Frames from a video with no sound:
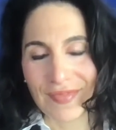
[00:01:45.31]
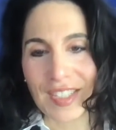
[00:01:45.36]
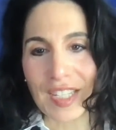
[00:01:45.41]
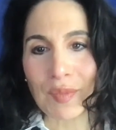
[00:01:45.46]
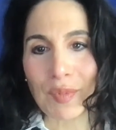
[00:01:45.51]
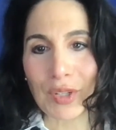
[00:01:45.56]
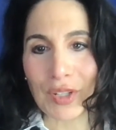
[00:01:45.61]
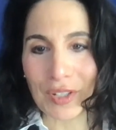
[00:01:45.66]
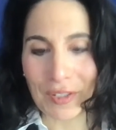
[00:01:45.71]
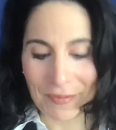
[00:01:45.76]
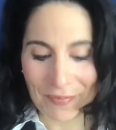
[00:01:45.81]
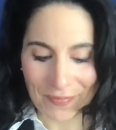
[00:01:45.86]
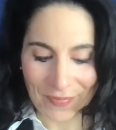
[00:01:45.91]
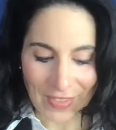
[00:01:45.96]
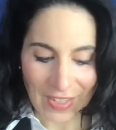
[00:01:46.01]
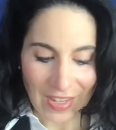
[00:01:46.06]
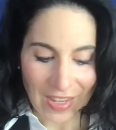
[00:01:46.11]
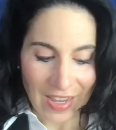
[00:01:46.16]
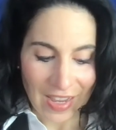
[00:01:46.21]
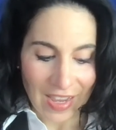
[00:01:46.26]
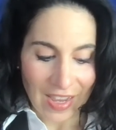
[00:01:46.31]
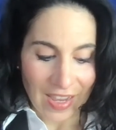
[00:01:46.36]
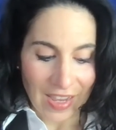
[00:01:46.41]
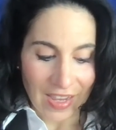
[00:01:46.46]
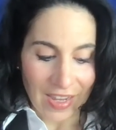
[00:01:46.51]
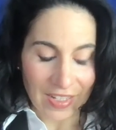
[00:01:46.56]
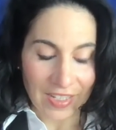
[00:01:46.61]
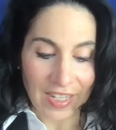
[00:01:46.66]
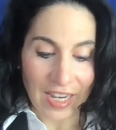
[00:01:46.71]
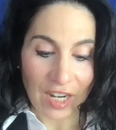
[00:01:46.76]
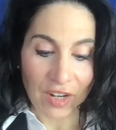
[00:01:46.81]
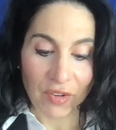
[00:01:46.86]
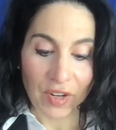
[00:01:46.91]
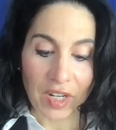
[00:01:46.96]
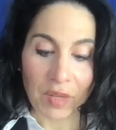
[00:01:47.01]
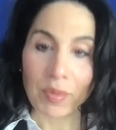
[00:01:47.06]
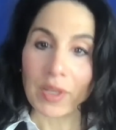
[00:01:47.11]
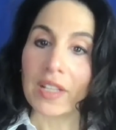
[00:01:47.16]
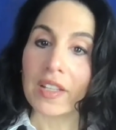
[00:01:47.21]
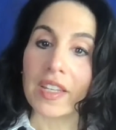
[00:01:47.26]
Typical. Attack
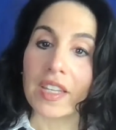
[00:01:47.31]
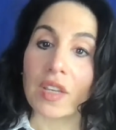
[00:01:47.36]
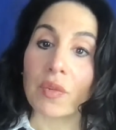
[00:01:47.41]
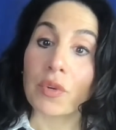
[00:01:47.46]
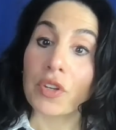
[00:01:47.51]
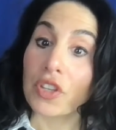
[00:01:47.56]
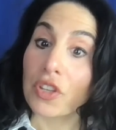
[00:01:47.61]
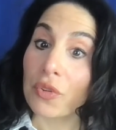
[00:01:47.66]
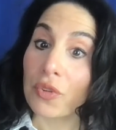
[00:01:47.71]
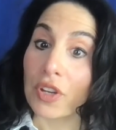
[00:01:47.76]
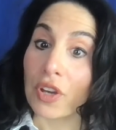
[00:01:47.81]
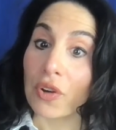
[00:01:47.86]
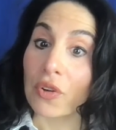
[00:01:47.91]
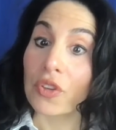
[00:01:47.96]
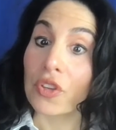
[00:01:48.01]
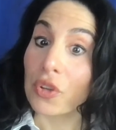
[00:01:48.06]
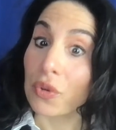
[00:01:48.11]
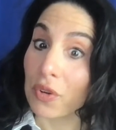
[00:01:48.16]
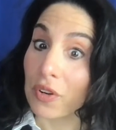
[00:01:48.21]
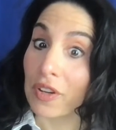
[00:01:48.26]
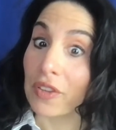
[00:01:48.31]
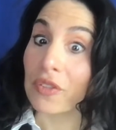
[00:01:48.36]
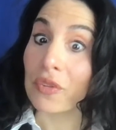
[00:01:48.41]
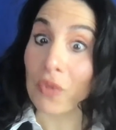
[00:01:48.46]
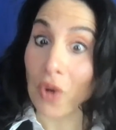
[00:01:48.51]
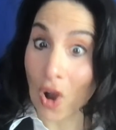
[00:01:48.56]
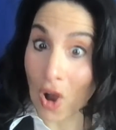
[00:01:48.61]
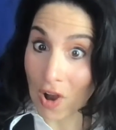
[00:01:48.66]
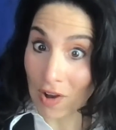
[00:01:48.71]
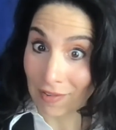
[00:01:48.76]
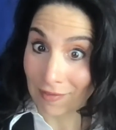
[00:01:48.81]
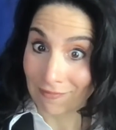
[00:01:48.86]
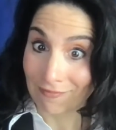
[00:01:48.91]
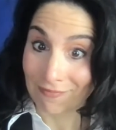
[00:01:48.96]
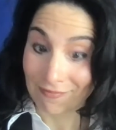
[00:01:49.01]
credibility when you know you are in the wrong.